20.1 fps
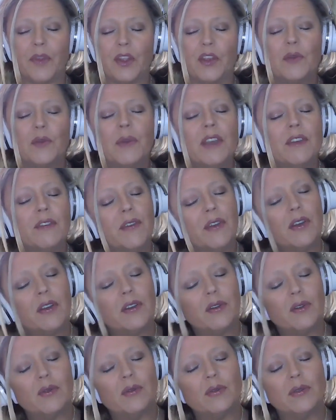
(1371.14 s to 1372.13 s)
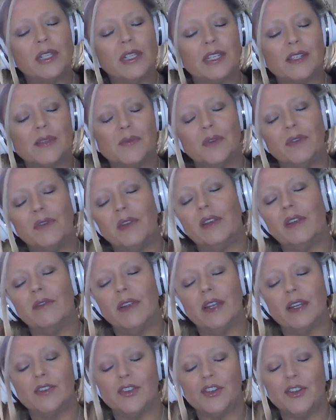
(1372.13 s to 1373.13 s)
You may feel a coolness moving
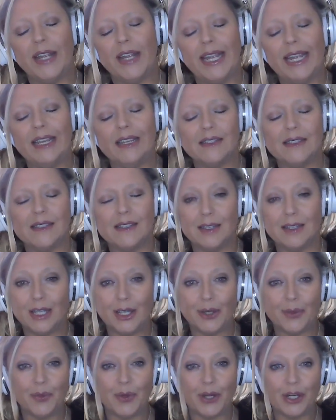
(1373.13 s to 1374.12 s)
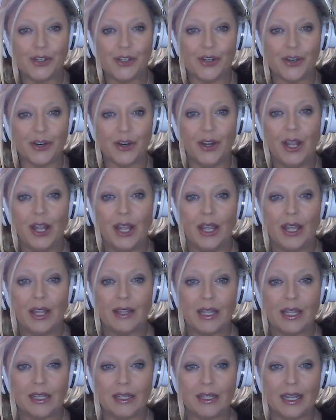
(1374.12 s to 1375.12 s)
around your hands and like a pressure
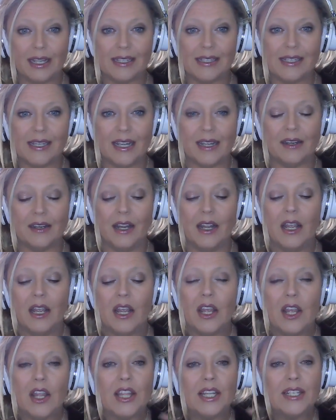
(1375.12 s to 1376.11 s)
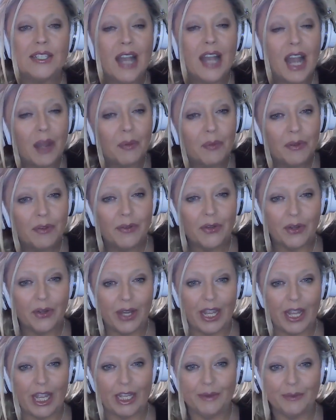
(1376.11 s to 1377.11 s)
that lies down. The top of your
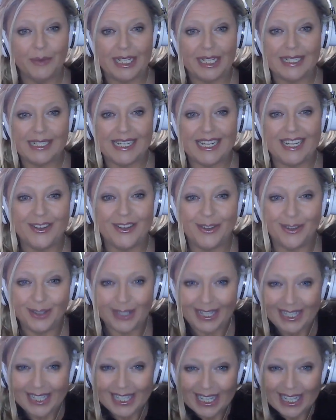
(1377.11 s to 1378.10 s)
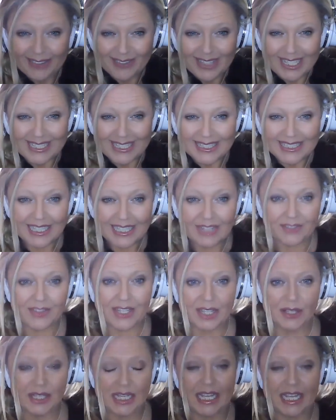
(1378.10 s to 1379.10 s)
head may tingle, like you have
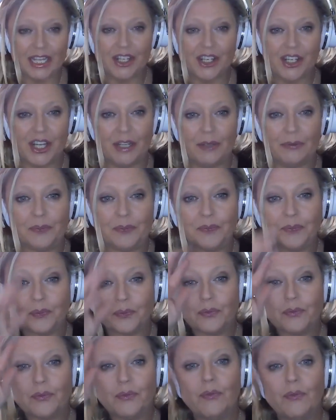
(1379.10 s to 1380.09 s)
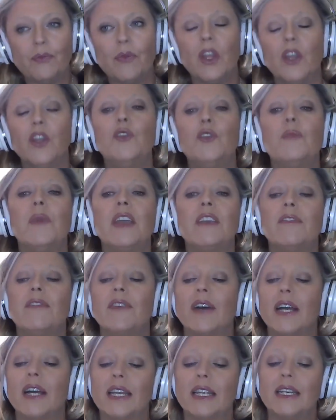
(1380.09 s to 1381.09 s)
to itch it. You may
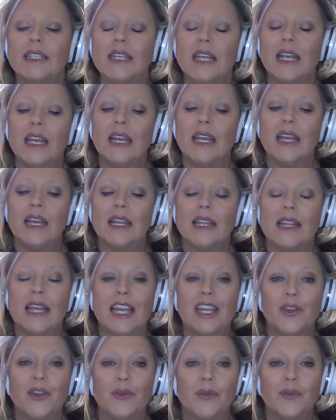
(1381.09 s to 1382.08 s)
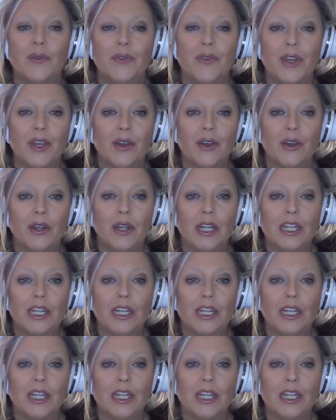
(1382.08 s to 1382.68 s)
find that you feel